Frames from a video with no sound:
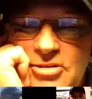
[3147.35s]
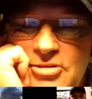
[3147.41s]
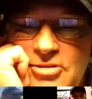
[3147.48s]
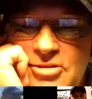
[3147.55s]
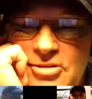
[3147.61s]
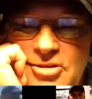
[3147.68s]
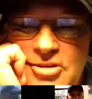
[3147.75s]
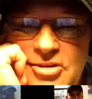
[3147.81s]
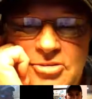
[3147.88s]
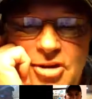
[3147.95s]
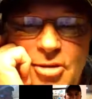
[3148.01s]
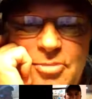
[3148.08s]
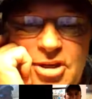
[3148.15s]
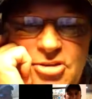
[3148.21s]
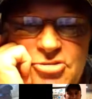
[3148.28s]
Anyway,
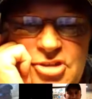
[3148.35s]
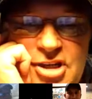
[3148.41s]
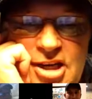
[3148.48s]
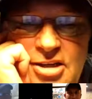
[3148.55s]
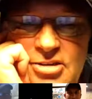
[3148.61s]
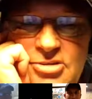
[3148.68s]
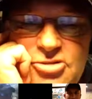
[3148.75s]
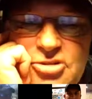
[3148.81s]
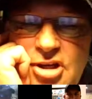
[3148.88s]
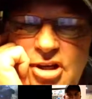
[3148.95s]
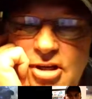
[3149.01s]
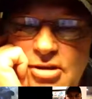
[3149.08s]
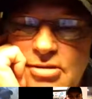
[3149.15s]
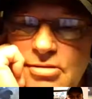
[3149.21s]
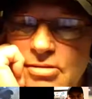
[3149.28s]
guys,
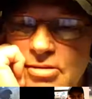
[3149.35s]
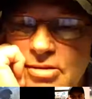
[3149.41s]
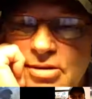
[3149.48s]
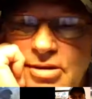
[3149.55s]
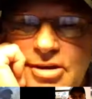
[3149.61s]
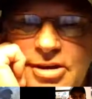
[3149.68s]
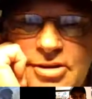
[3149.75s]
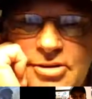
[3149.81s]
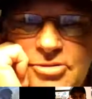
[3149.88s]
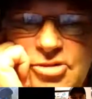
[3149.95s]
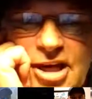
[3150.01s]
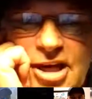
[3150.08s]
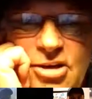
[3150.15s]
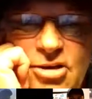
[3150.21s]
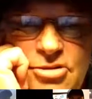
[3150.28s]
that's all
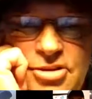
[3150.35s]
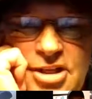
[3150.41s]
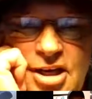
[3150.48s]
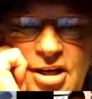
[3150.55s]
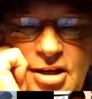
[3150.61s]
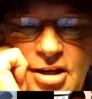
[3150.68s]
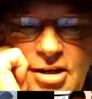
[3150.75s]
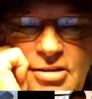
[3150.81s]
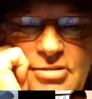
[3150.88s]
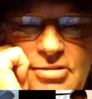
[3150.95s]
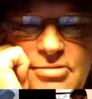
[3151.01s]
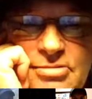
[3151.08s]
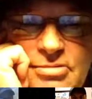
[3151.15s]
I got for tonight.